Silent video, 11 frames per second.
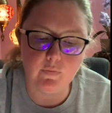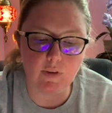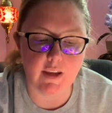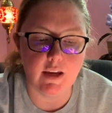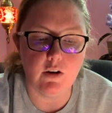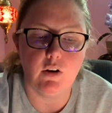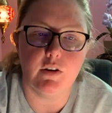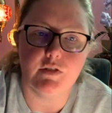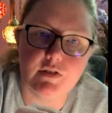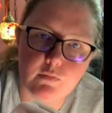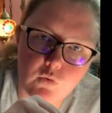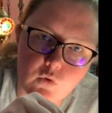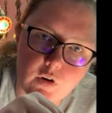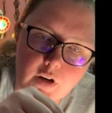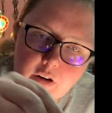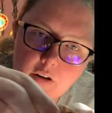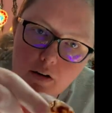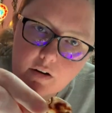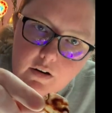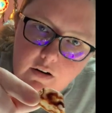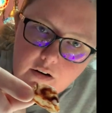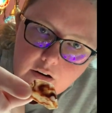Here are some more.
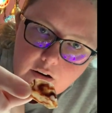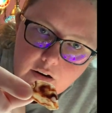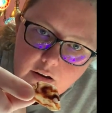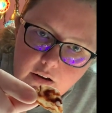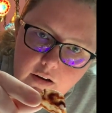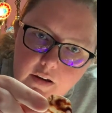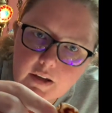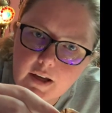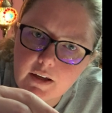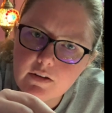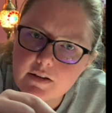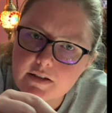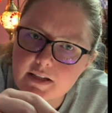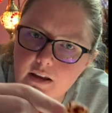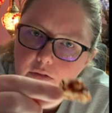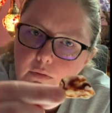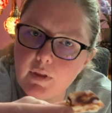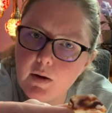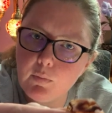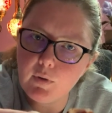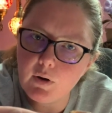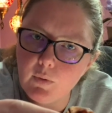Yeah, you can see through that
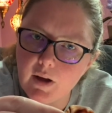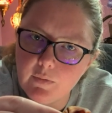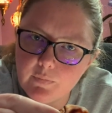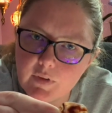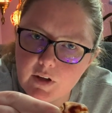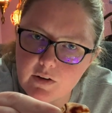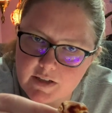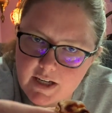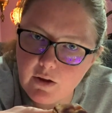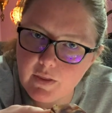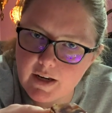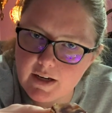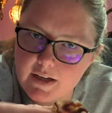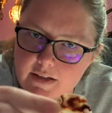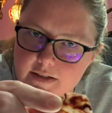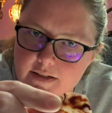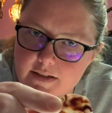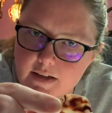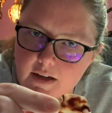pretty well. You can tell that it is